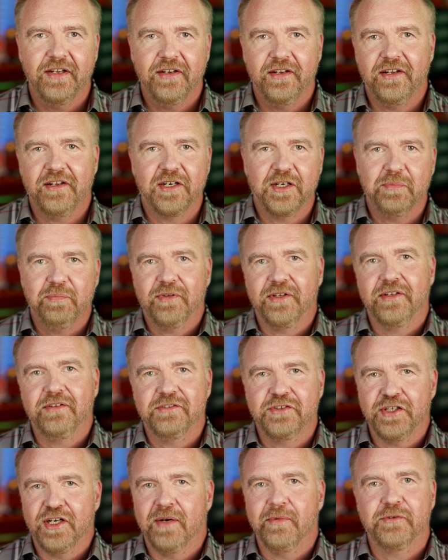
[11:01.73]
And I'll play
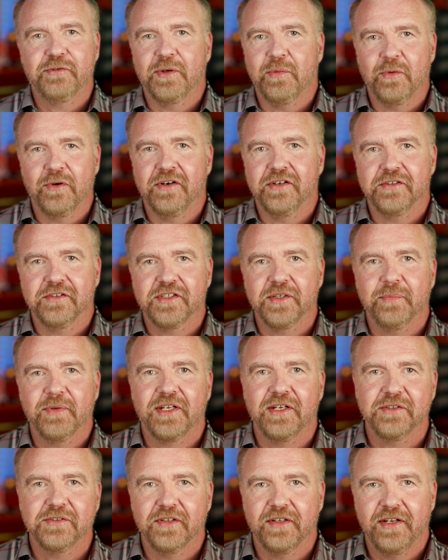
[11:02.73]
Geometry Wars or something
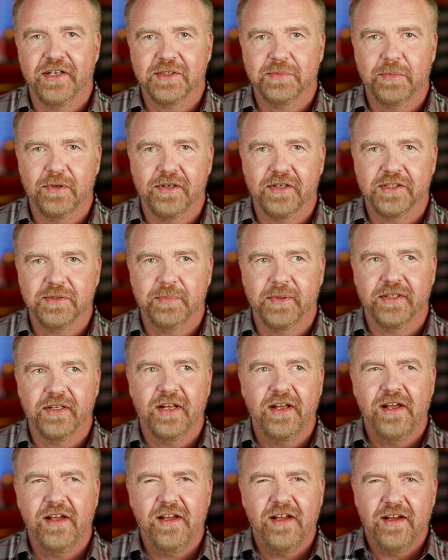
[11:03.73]
else on the Xbox, but
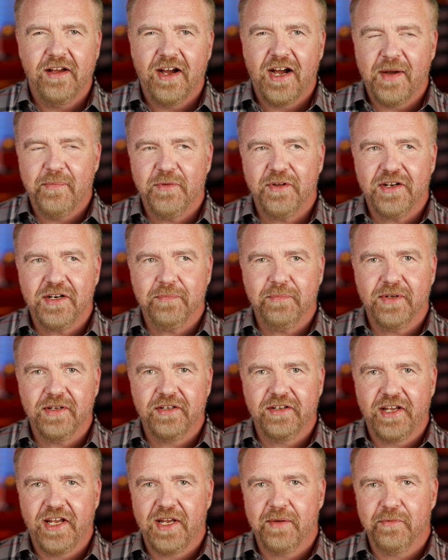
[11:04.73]
I'm not a
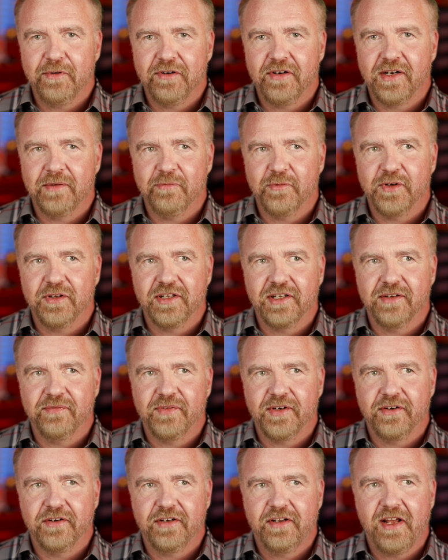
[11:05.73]
big gamer, I'm really a
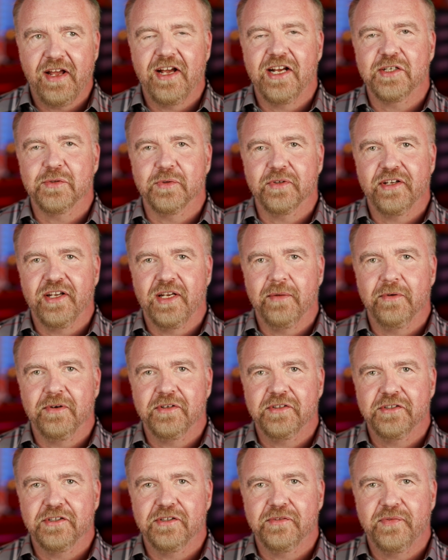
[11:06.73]
very casual gamer,
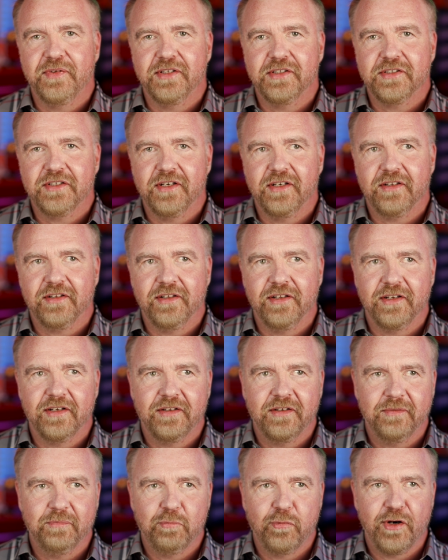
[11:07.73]
so if it's got like
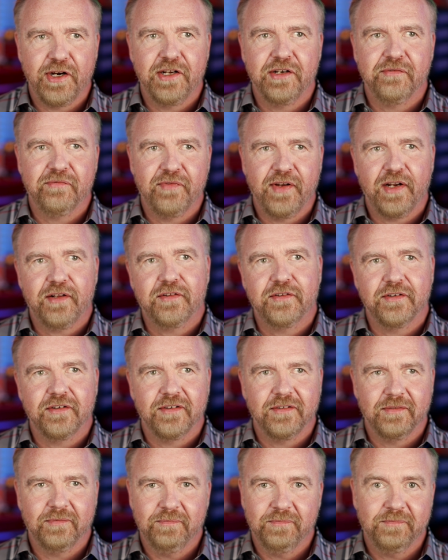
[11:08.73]
bright
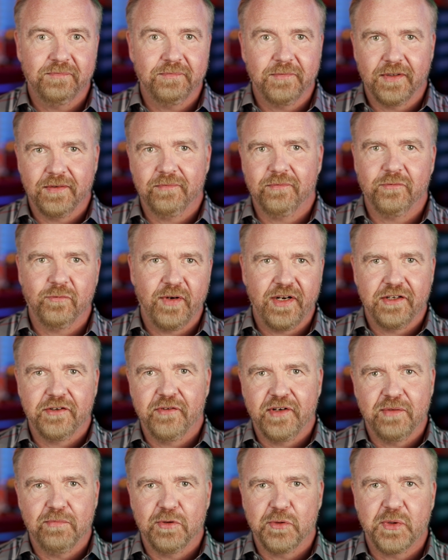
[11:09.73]
vector, red,
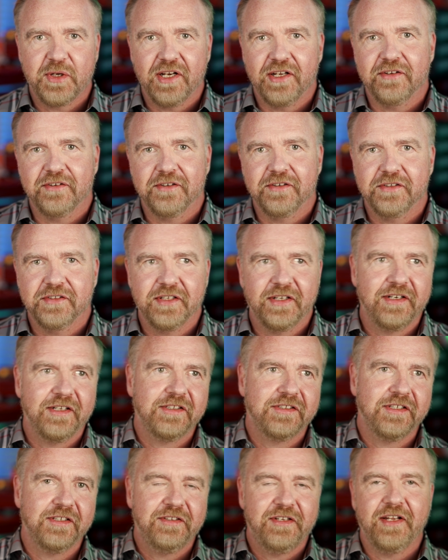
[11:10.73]
green, blue colors, and
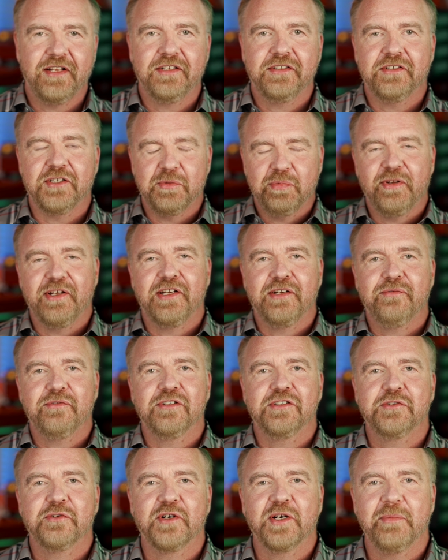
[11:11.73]
it's intense, I'll play it for
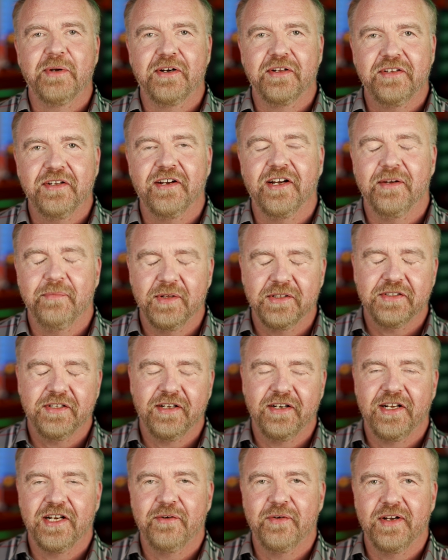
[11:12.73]
a short amount of time. That's
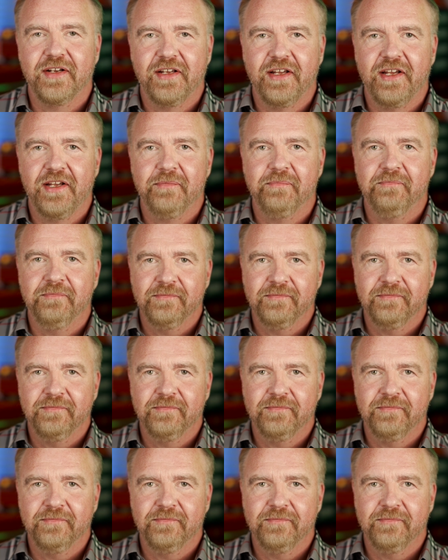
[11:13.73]
kind of how I game.